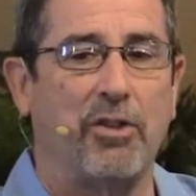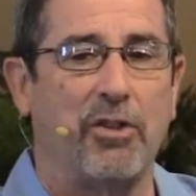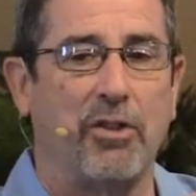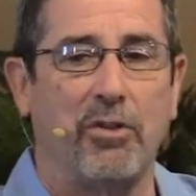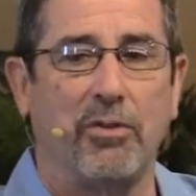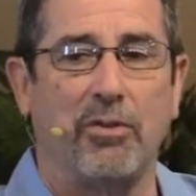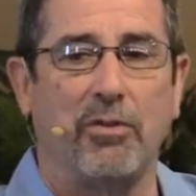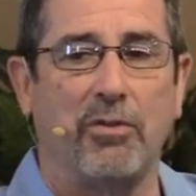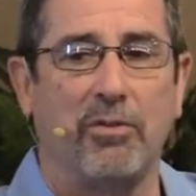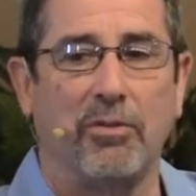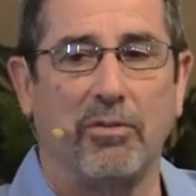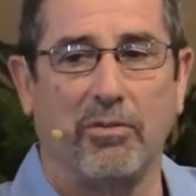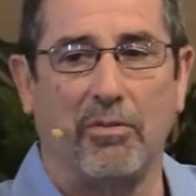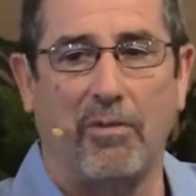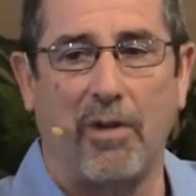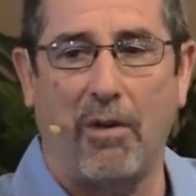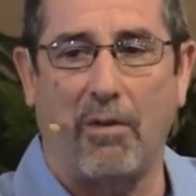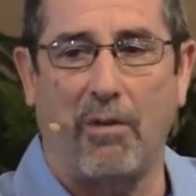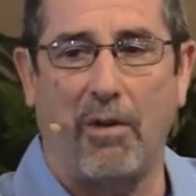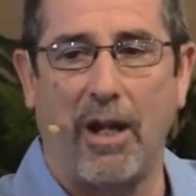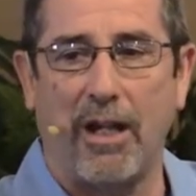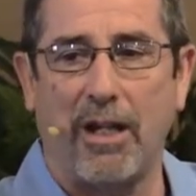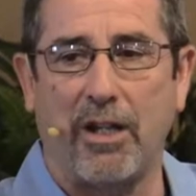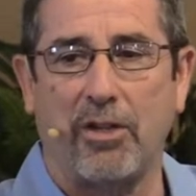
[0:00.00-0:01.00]
you,
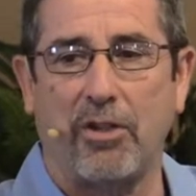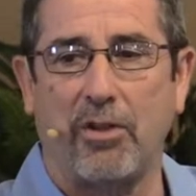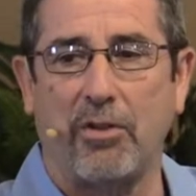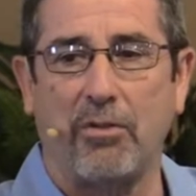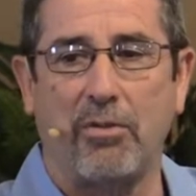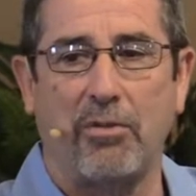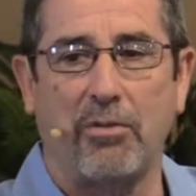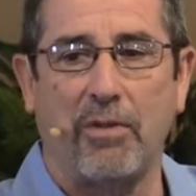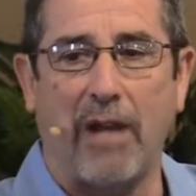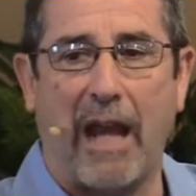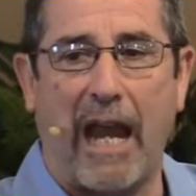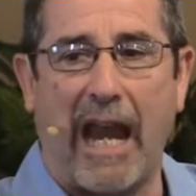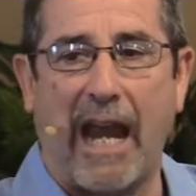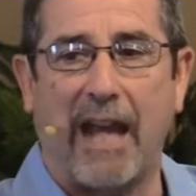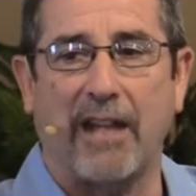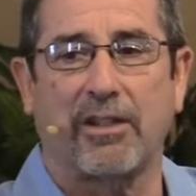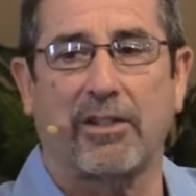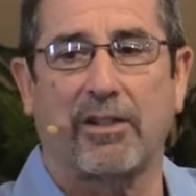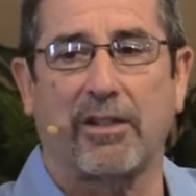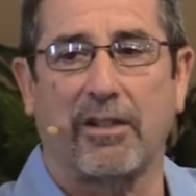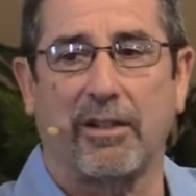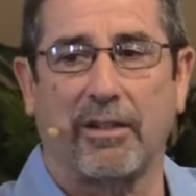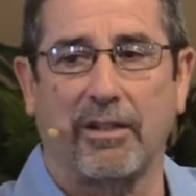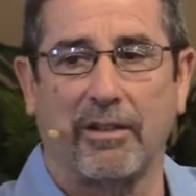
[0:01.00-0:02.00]
why did you ask